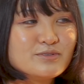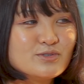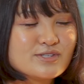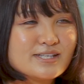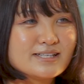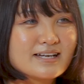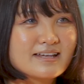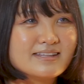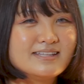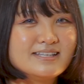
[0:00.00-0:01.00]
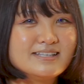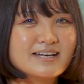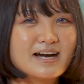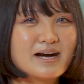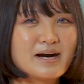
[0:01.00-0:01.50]
using
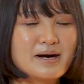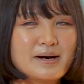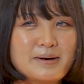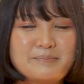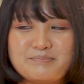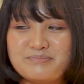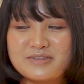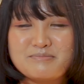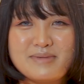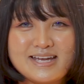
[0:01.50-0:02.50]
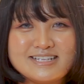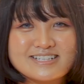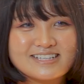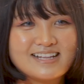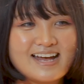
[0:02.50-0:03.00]
the
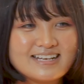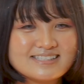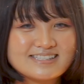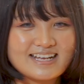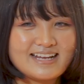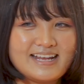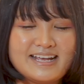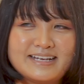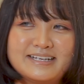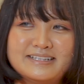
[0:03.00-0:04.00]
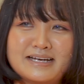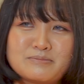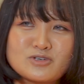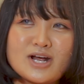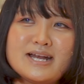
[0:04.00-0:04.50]
mage class, and
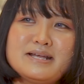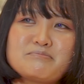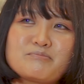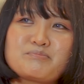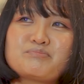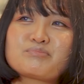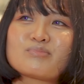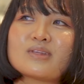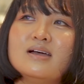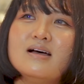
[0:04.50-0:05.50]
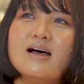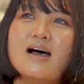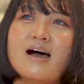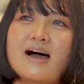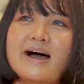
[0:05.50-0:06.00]
I'm trying to
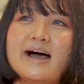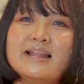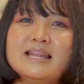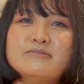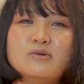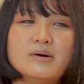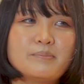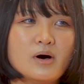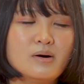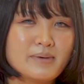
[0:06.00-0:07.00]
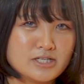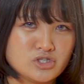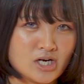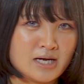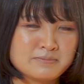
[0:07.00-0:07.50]
level up all my
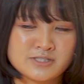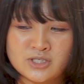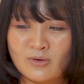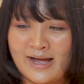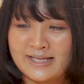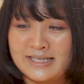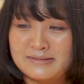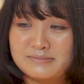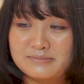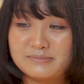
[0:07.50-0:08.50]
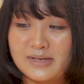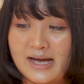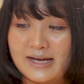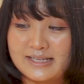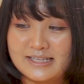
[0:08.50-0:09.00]
jobs so I can
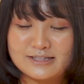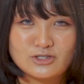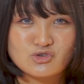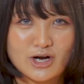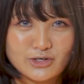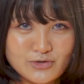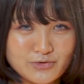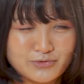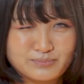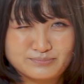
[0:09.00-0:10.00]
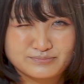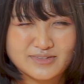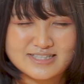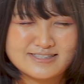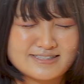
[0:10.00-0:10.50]
get the dragoon,
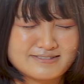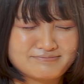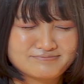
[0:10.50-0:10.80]
because